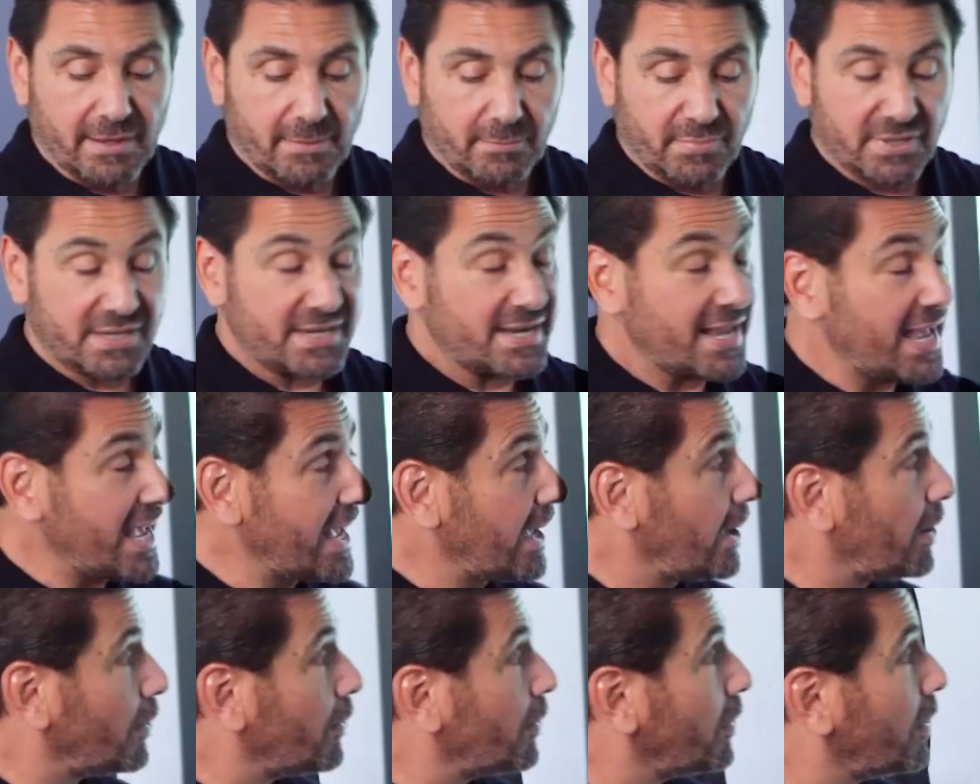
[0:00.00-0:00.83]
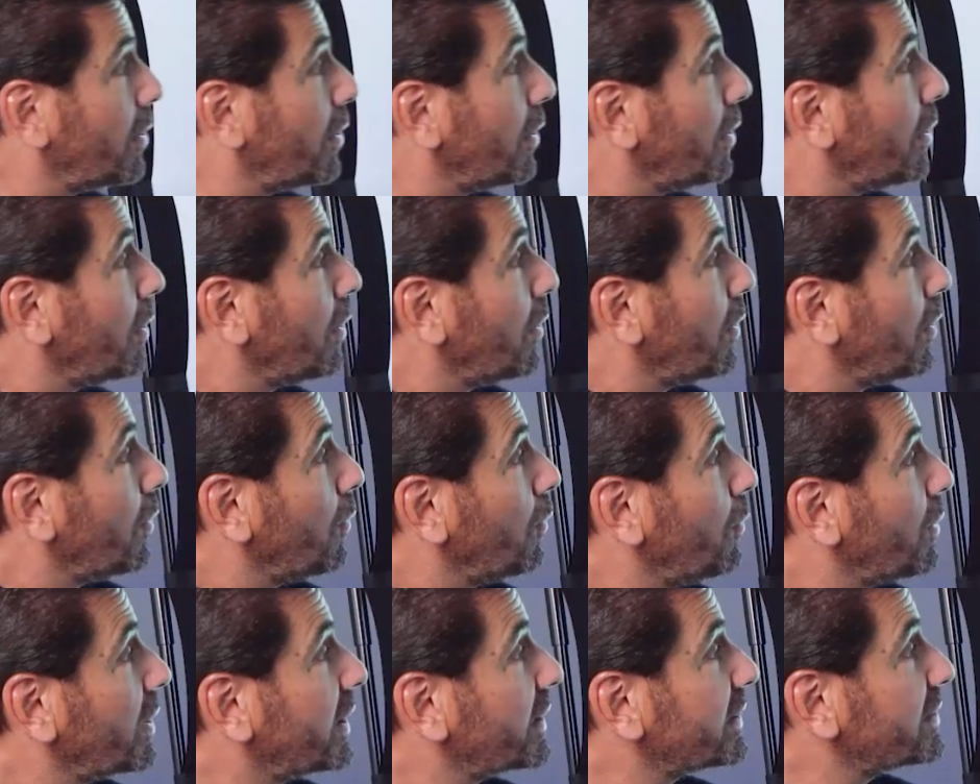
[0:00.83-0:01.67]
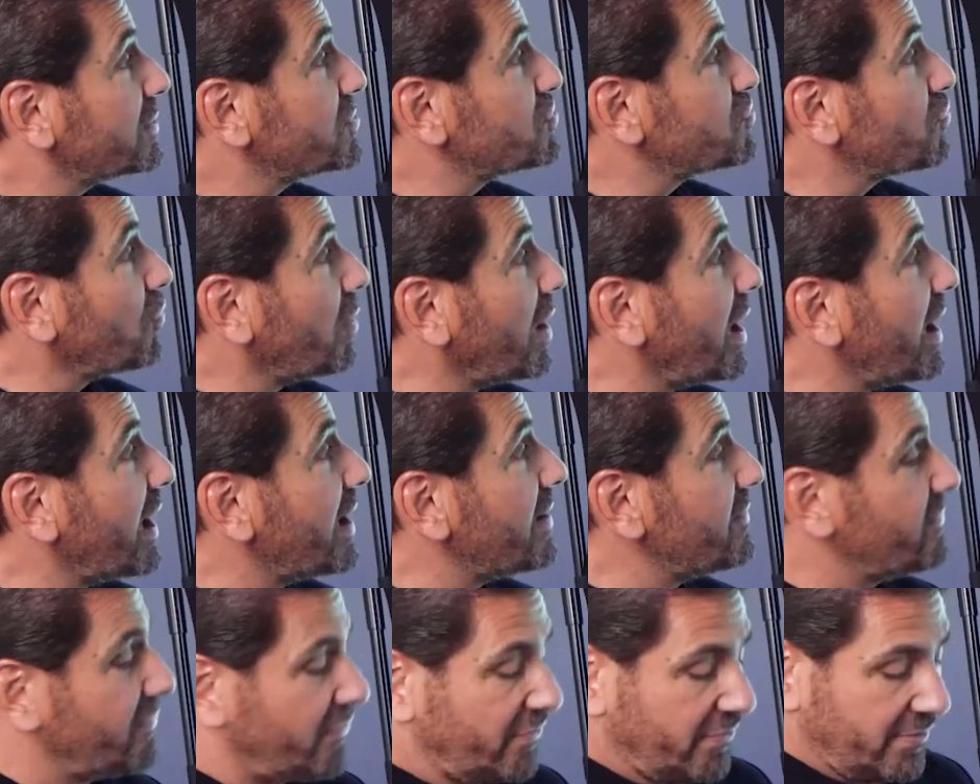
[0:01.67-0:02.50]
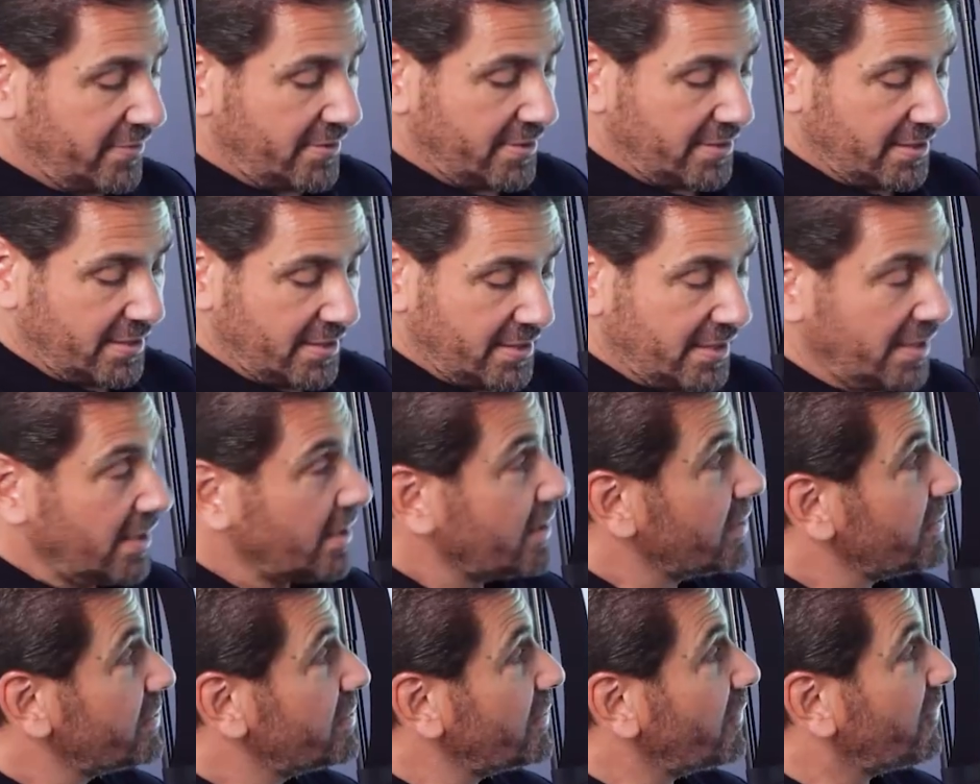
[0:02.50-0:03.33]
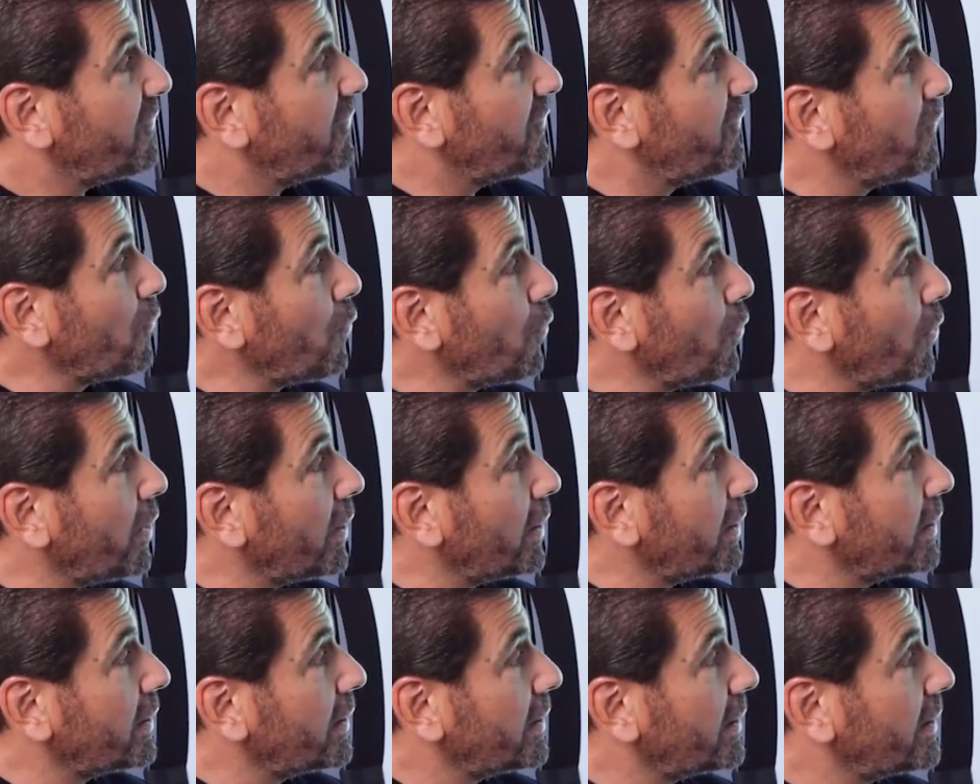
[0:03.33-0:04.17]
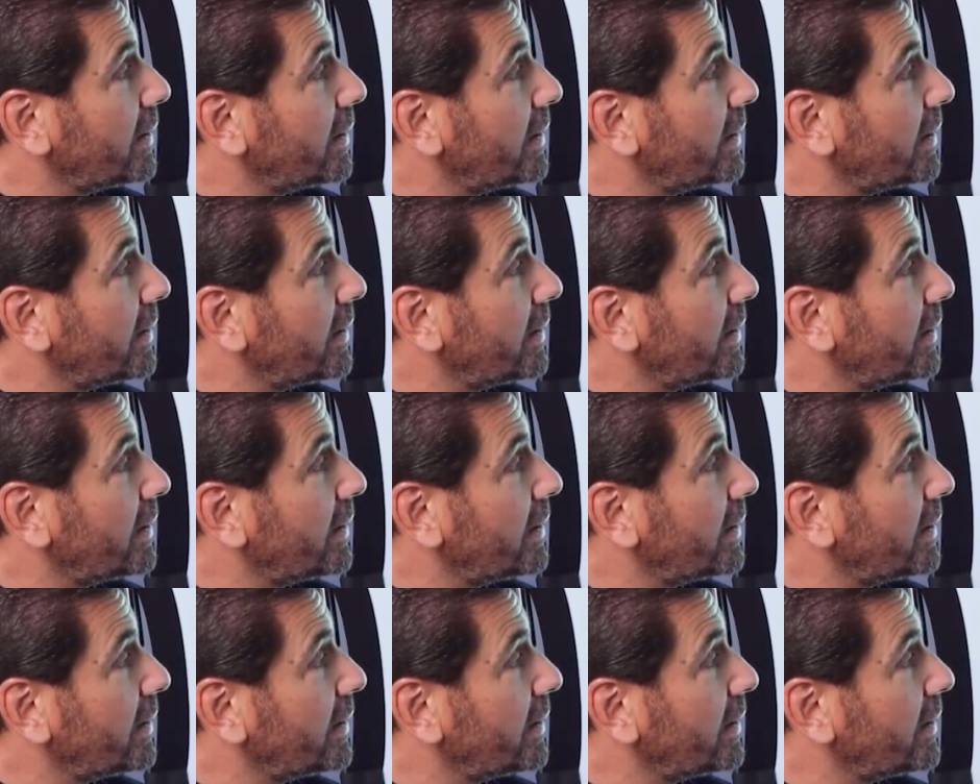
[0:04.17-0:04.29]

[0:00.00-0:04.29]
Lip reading: But now we're going to drive the 4